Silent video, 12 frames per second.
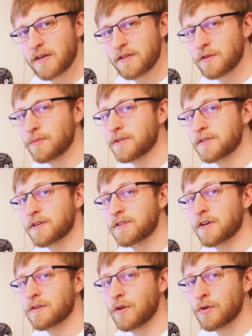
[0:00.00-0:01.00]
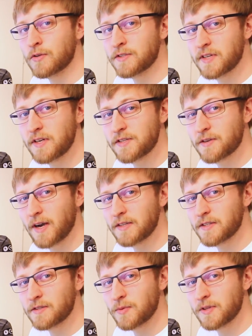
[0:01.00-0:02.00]
So you'll be searching your local cities
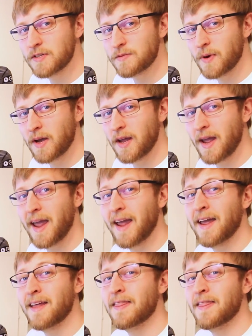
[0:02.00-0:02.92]
Craigslist with this way,